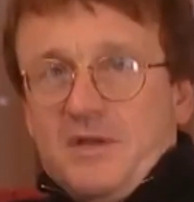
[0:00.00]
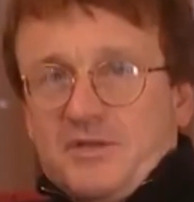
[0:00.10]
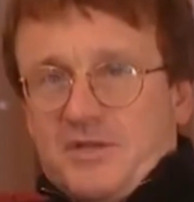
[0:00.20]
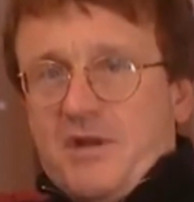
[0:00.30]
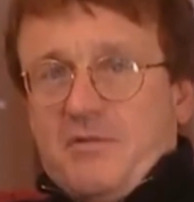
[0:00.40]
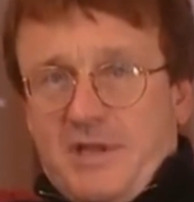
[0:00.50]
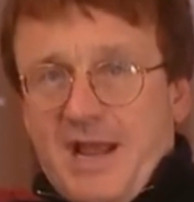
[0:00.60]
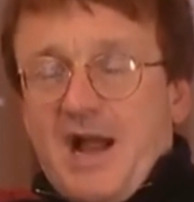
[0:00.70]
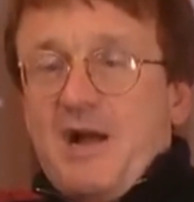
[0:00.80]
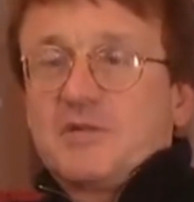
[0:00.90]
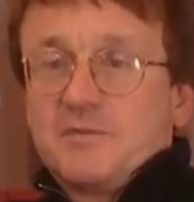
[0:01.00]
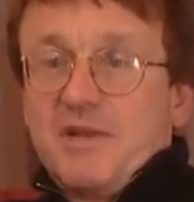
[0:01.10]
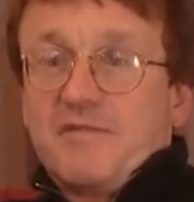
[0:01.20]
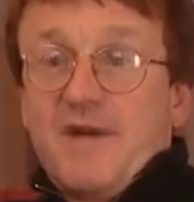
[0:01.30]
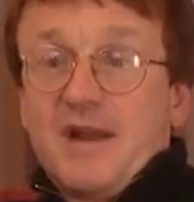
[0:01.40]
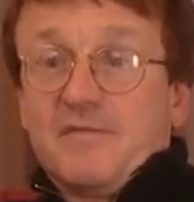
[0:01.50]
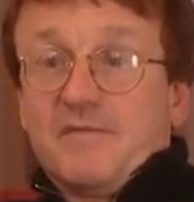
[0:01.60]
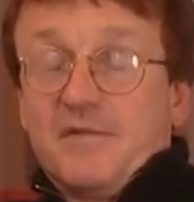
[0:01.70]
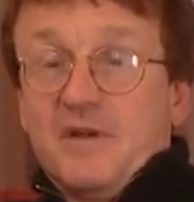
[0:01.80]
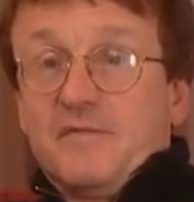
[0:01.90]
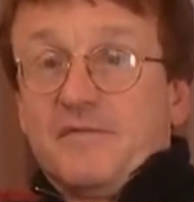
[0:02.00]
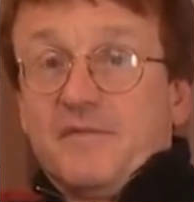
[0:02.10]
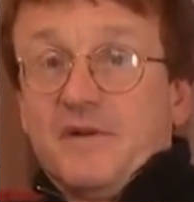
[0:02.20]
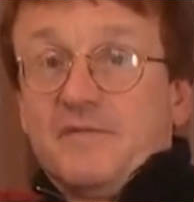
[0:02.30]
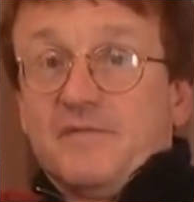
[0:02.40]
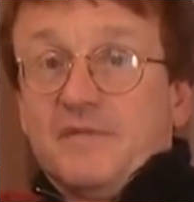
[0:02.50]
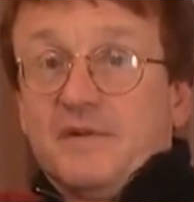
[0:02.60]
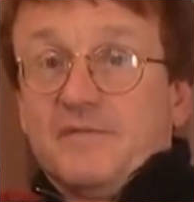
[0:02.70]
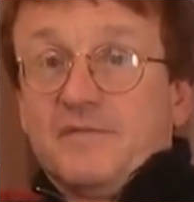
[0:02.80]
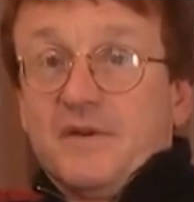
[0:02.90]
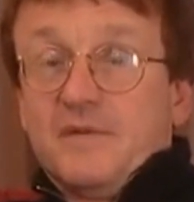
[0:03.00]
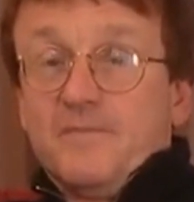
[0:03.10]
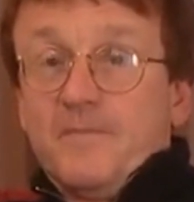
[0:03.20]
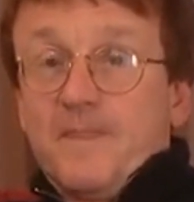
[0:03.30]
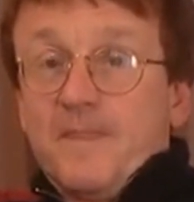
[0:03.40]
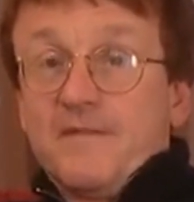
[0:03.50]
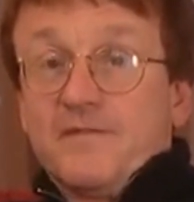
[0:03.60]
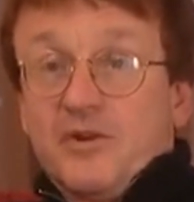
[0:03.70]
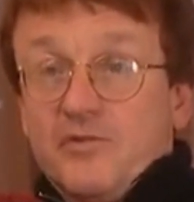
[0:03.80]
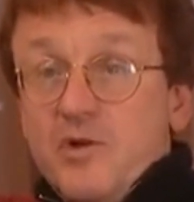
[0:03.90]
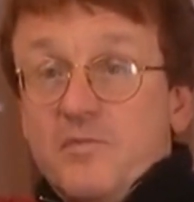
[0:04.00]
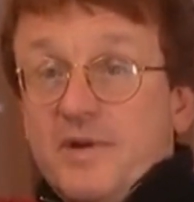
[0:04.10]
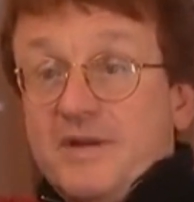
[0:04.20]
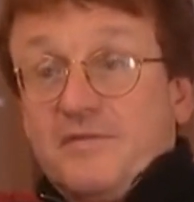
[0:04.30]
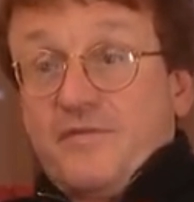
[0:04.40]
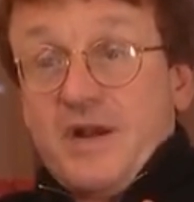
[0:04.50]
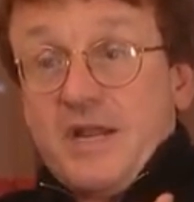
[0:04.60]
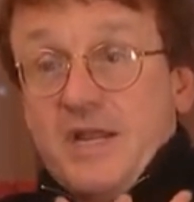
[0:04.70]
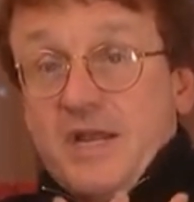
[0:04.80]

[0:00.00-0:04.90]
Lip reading: So yeah, I was a big fan of the group and Freddie.